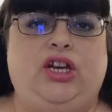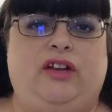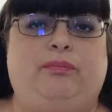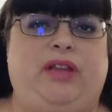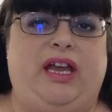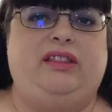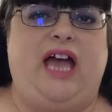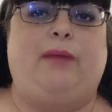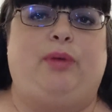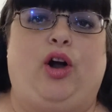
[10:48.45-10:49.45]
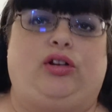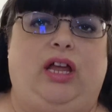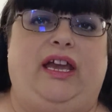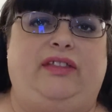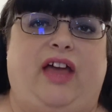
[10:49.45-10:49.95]
could have played that part
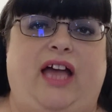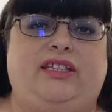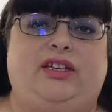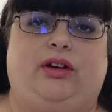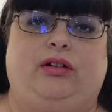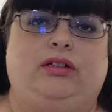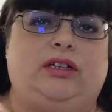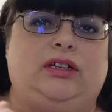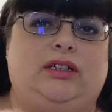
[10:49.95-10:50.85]
like that. So,